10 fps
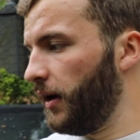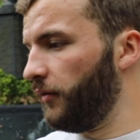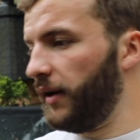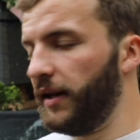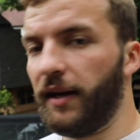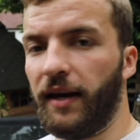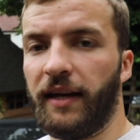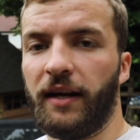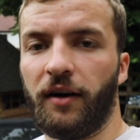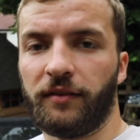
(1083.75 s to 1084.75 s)
of
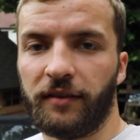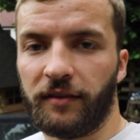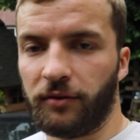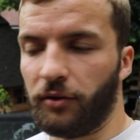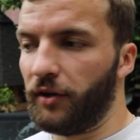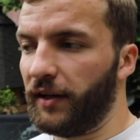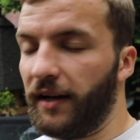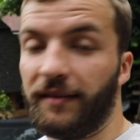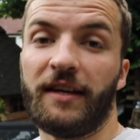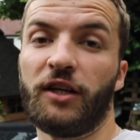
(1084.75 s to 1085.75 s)
any answers or any
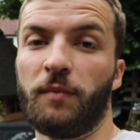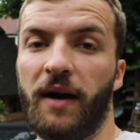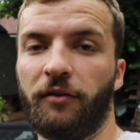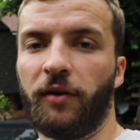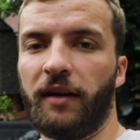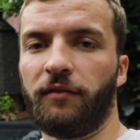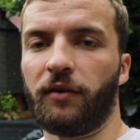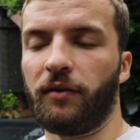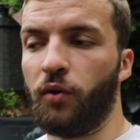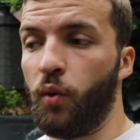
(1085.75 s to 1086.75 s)
ideas you might have to any of the
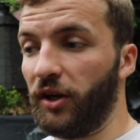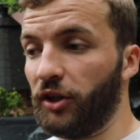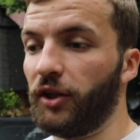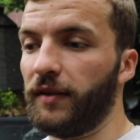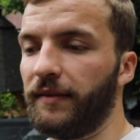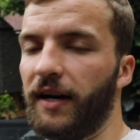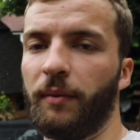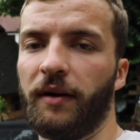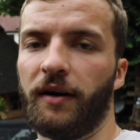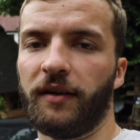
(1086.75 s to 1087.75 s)
questions that I've
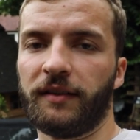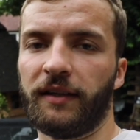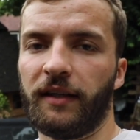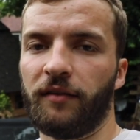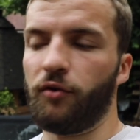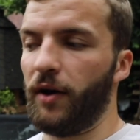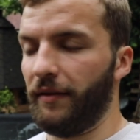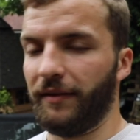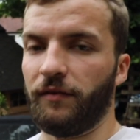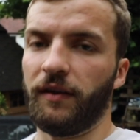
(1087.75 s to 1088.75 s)
been asking throughout
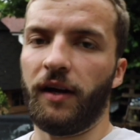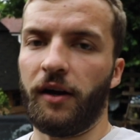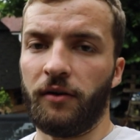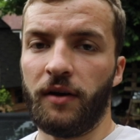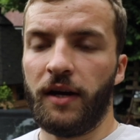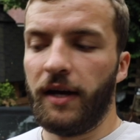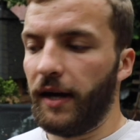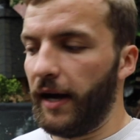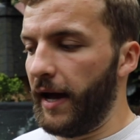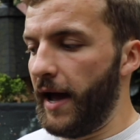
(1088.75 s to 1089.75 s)
this video,
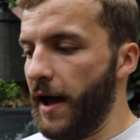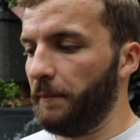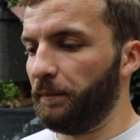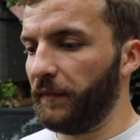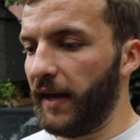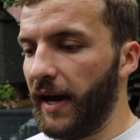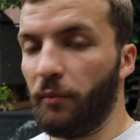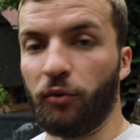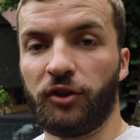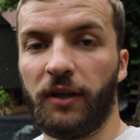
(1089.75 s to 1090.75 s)

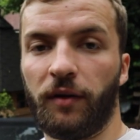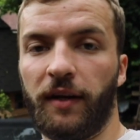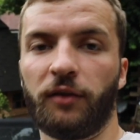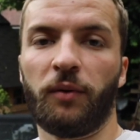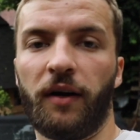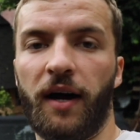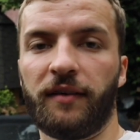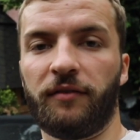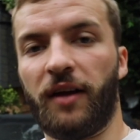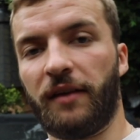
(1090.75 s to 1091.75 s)
and we'll see you on the next one,
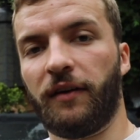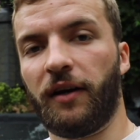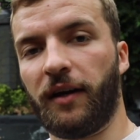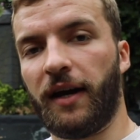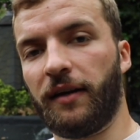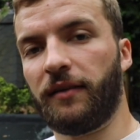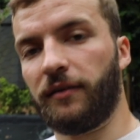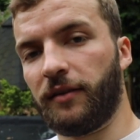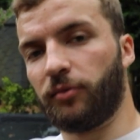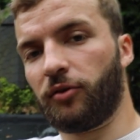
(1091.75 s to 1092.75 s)
guys. If you like the video, again,
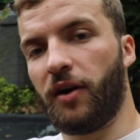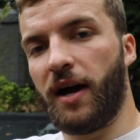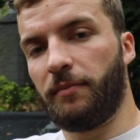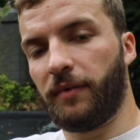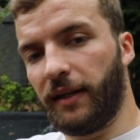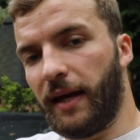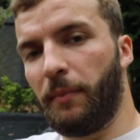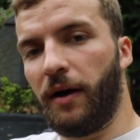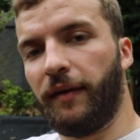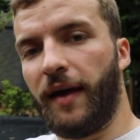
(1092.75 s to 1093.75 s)
subscribe, click that
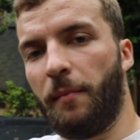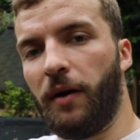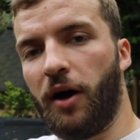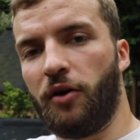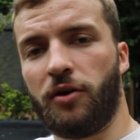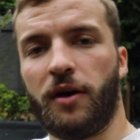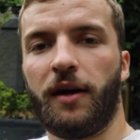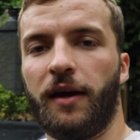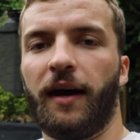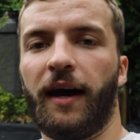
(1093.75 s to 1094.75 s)
button down below,
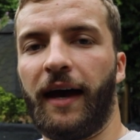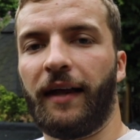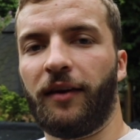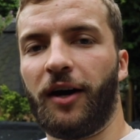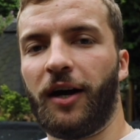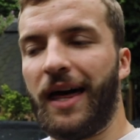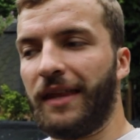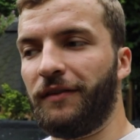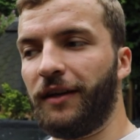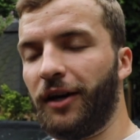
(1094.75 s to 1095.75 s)
and like
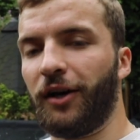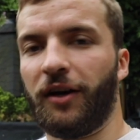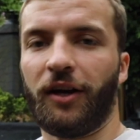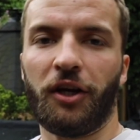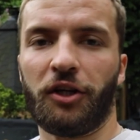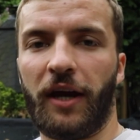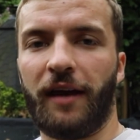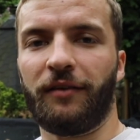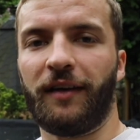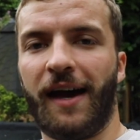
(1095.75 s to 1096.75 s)
the video and share
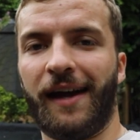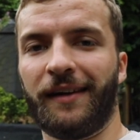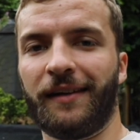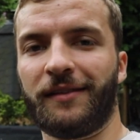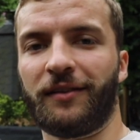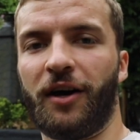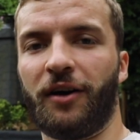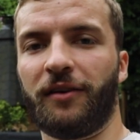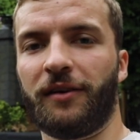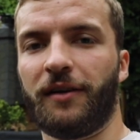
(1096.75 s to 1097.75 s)
if you can.
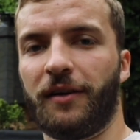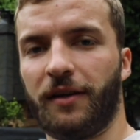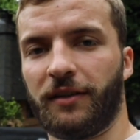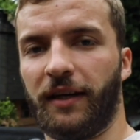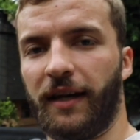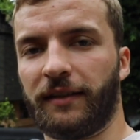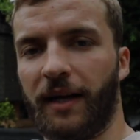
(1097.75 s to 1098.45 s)
So see you next